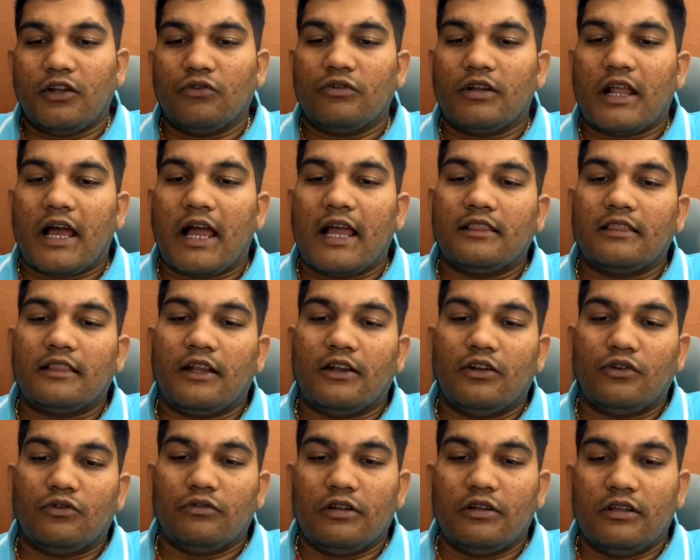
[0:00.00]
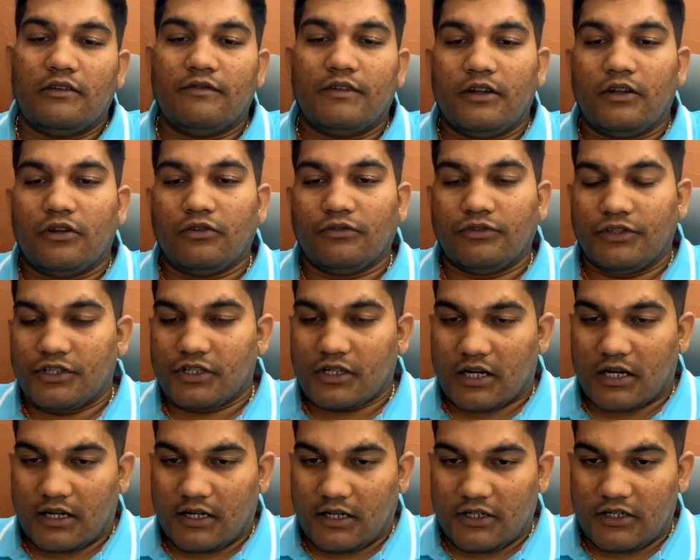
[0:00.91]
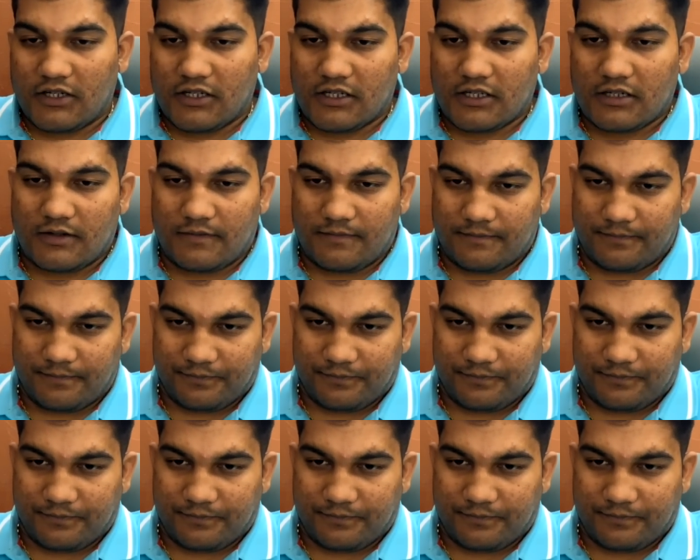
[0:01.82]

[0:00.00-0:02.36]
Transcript: to die than to live into this condition.